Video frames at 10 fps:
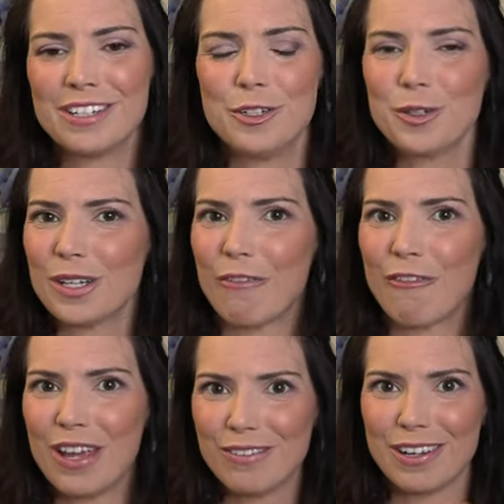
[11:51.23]
do yourself a
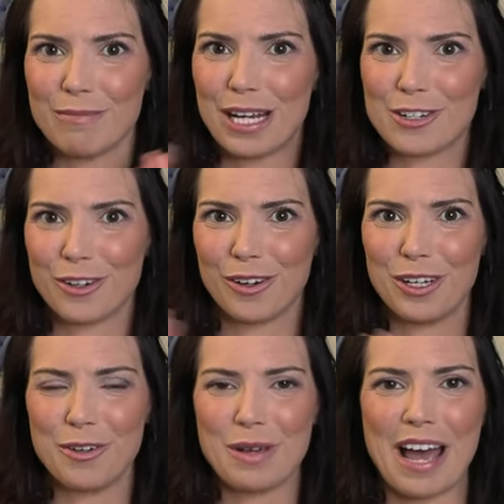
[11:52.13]
favor and make sure
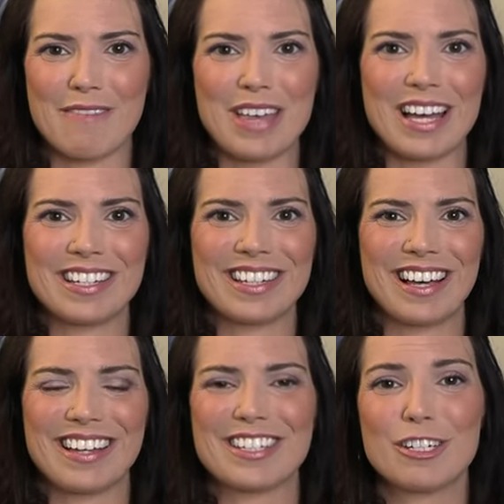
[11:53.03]
you have that
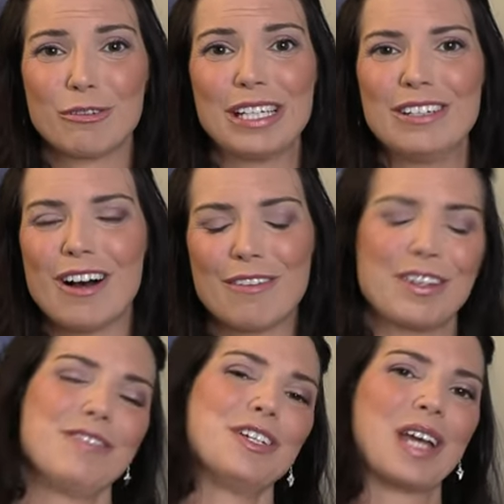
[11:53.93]
screened off
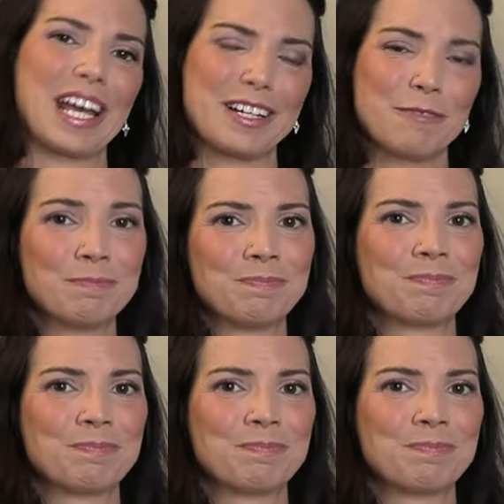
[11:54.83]
if you can.